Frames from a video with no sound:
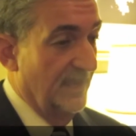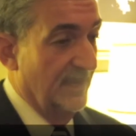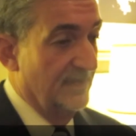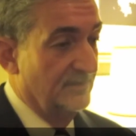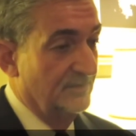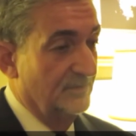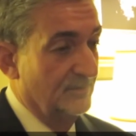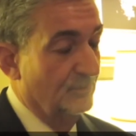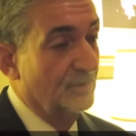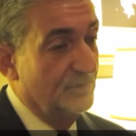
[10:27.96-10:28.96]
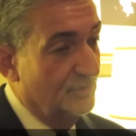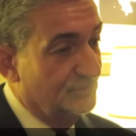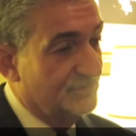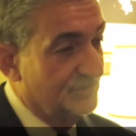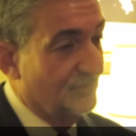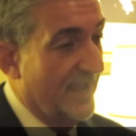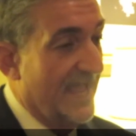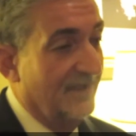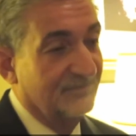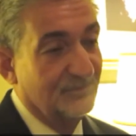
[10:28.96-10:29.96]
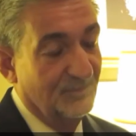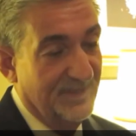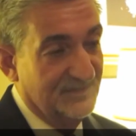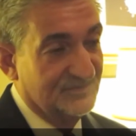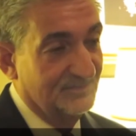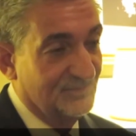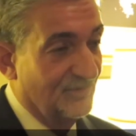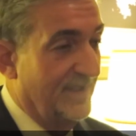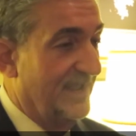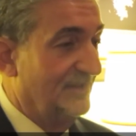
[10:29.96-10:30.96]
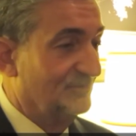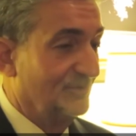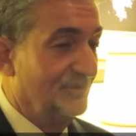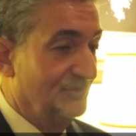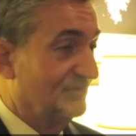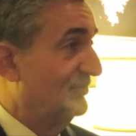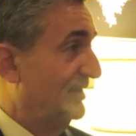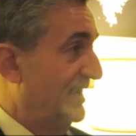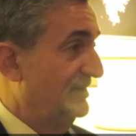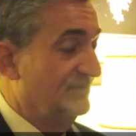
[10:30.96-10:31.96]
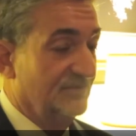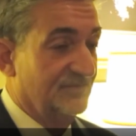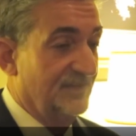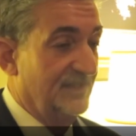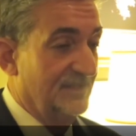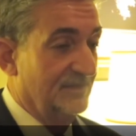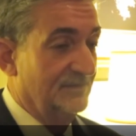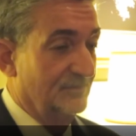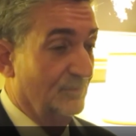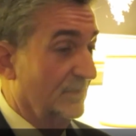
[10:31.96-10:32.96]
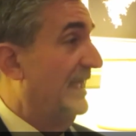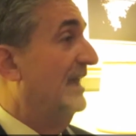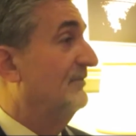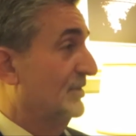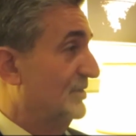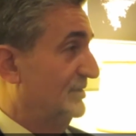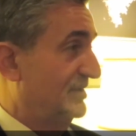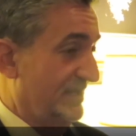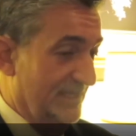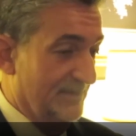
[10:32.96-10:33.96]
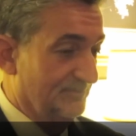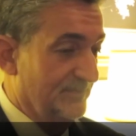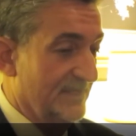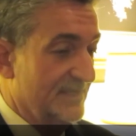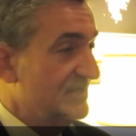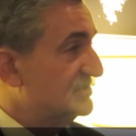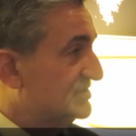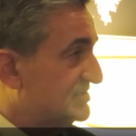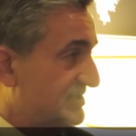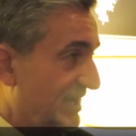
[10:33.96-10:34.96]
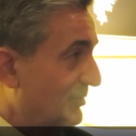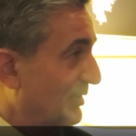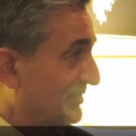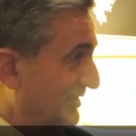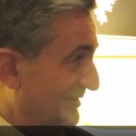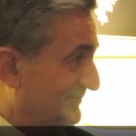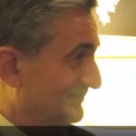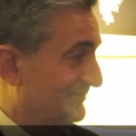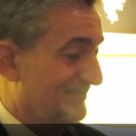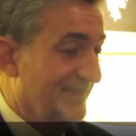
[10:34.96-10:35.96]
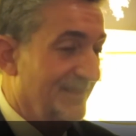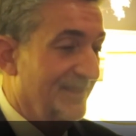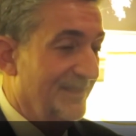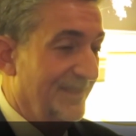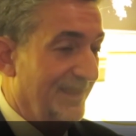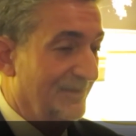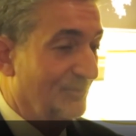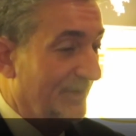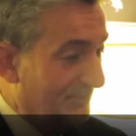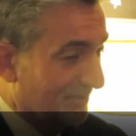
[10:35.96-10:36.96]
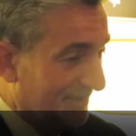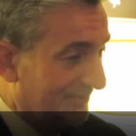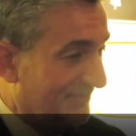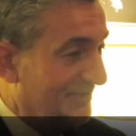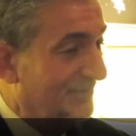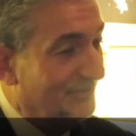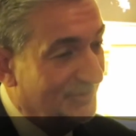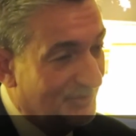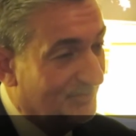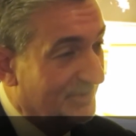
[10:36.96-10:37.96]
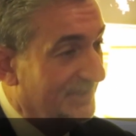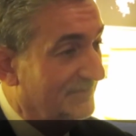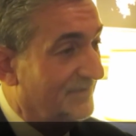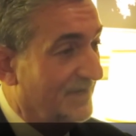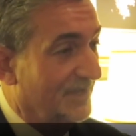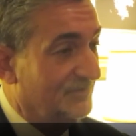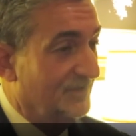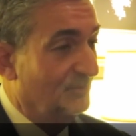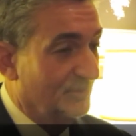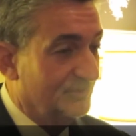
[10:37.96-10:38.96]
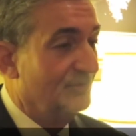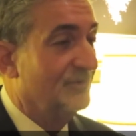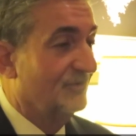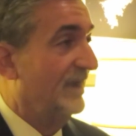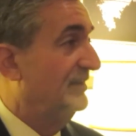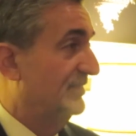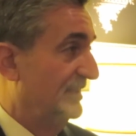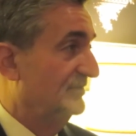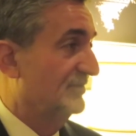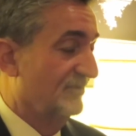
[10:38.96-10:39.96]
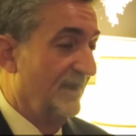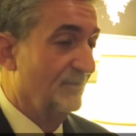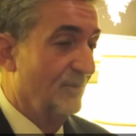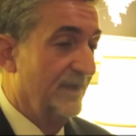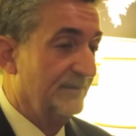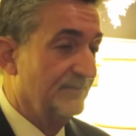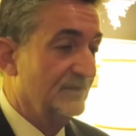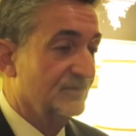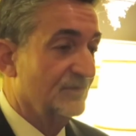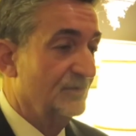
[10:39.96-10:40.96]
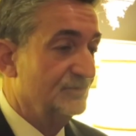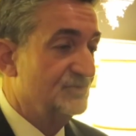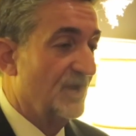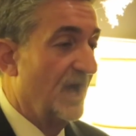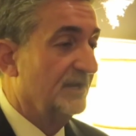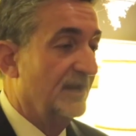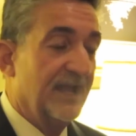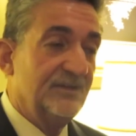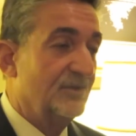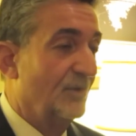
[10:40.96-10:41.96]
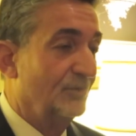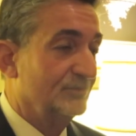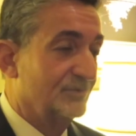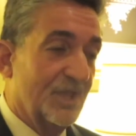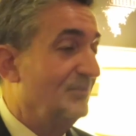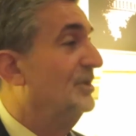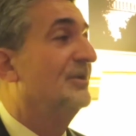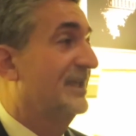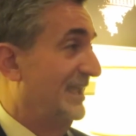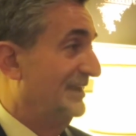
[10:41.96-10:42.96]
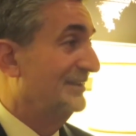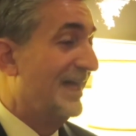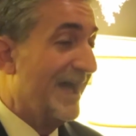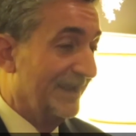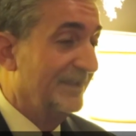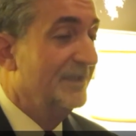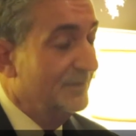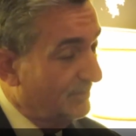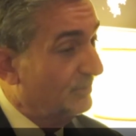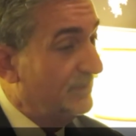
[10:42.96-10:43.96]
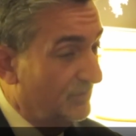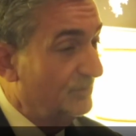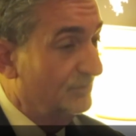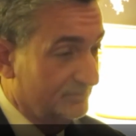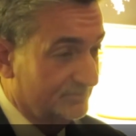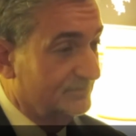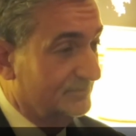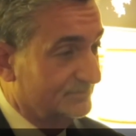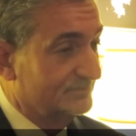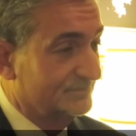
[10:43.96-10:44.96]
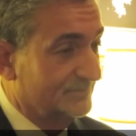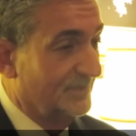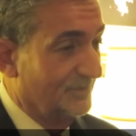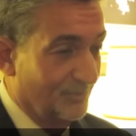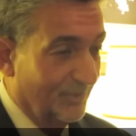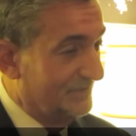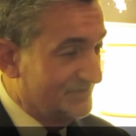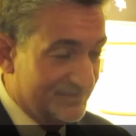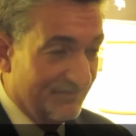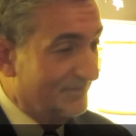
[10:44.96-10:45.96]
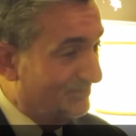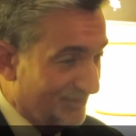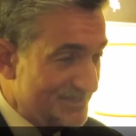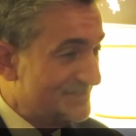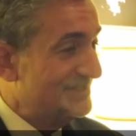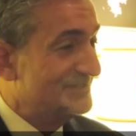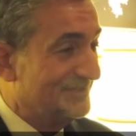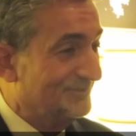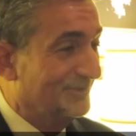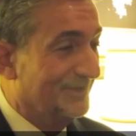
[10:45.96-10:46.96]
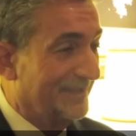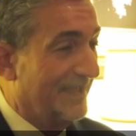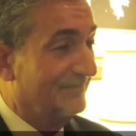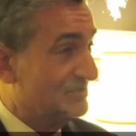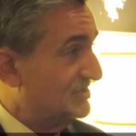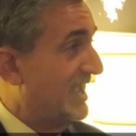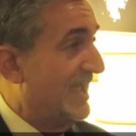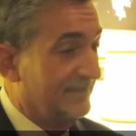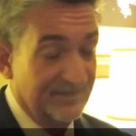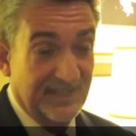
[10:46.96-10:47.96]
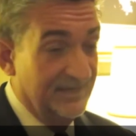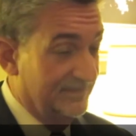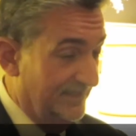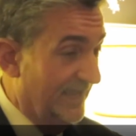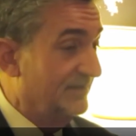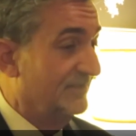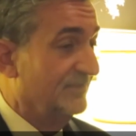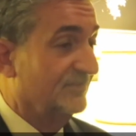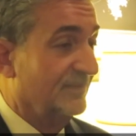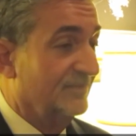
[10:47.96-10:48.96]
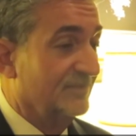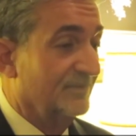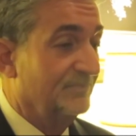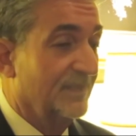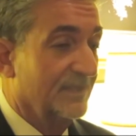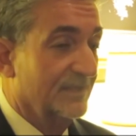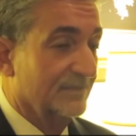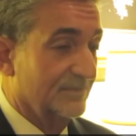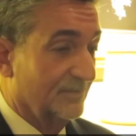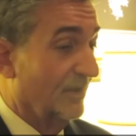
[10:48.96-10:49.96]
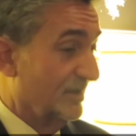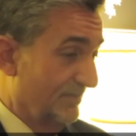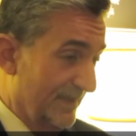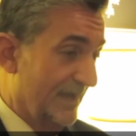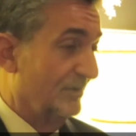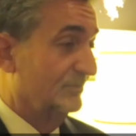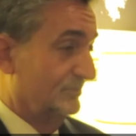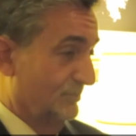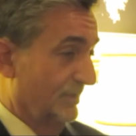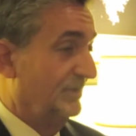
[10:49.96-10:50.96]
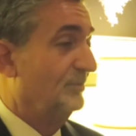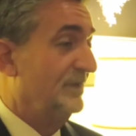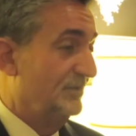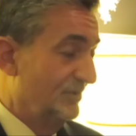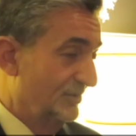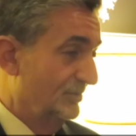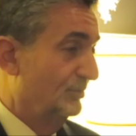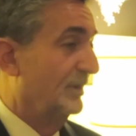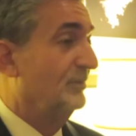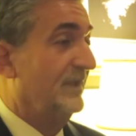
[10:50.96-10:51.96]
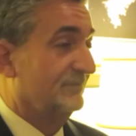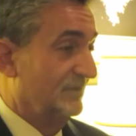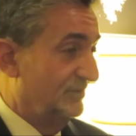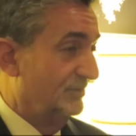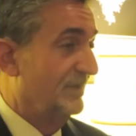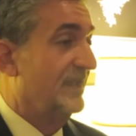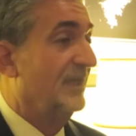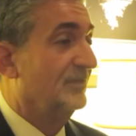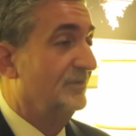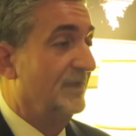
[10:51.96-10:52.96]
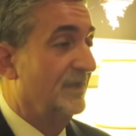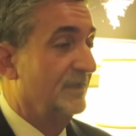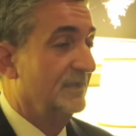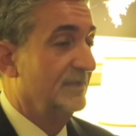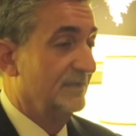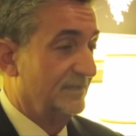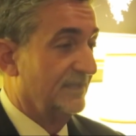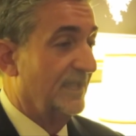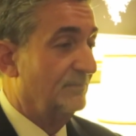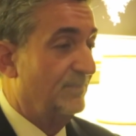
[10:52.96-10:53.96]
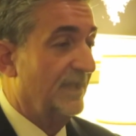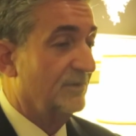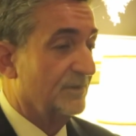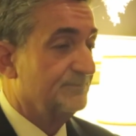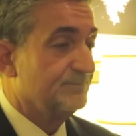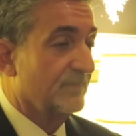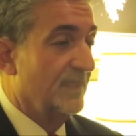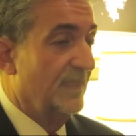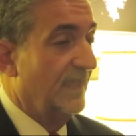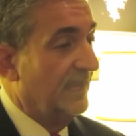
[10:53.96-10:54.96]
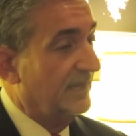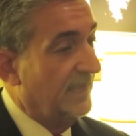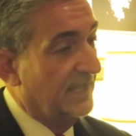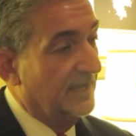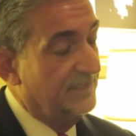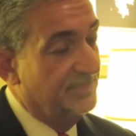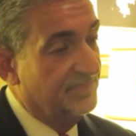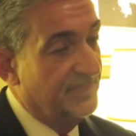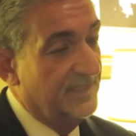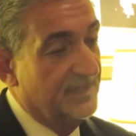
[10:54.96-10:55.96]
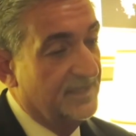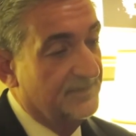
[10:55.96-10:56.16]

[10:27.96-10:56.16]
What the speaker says: and we'll use the draft, we'll make some trades, we'll use free agency, and we'll have a good team. Stick with it. And we believe in you, you believe in us, and we'll do the right things the right way. And so John and I don't communicate a lot, but we do. Once every preseason, we'll have a chat, and then at the end of the season, to talk about what did we do, what do we have to do together to get better. And I think